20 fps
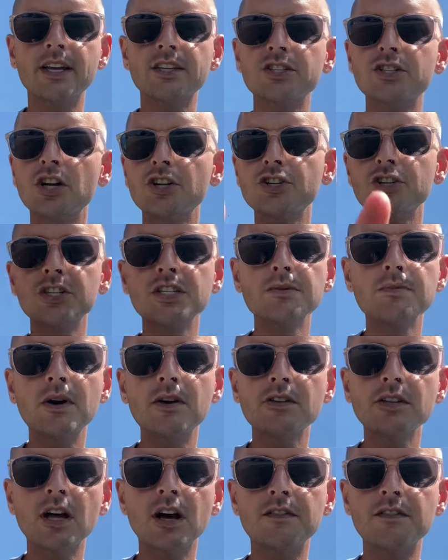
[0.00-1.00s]
It's not just
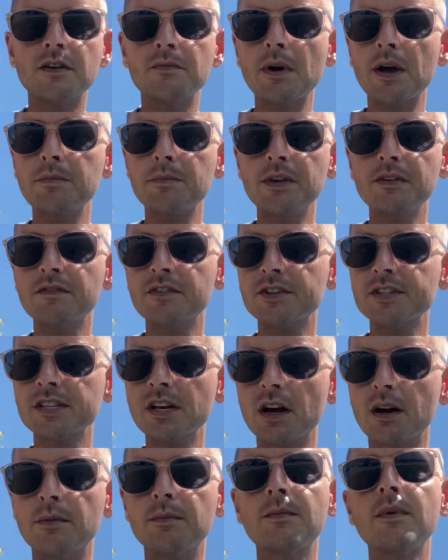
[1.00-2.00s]
about love, it might be for
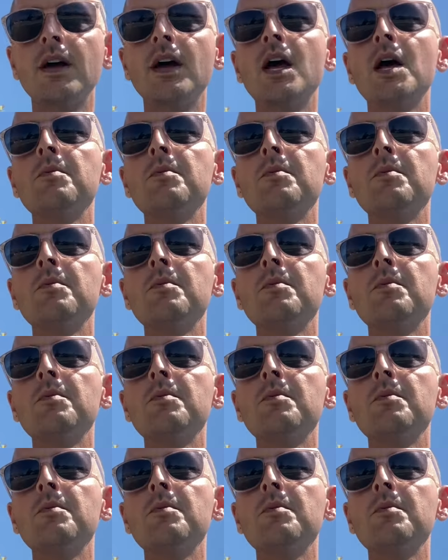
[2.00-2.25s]
some,